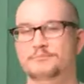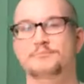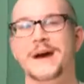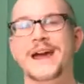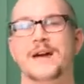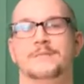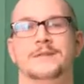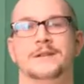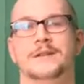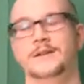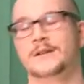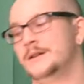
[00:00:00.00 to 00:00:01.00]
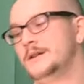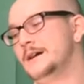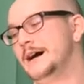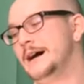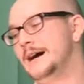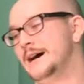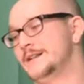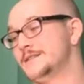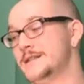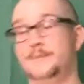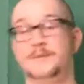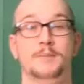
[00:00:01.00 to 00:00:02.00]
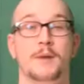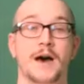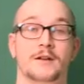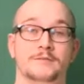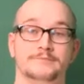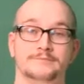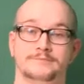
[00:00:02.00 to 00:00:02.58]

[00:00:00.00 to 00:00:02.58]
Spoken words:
Bam! It's an empty bottle.